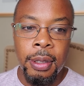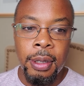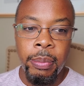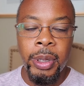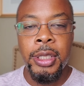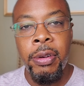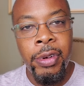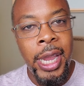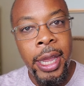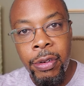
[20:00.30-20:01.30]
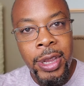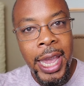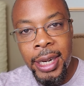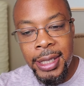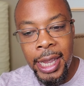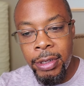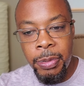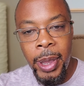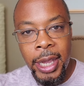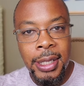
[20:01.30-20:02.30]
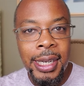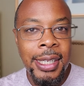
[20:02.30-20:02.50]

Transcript: But to create create a safe space, it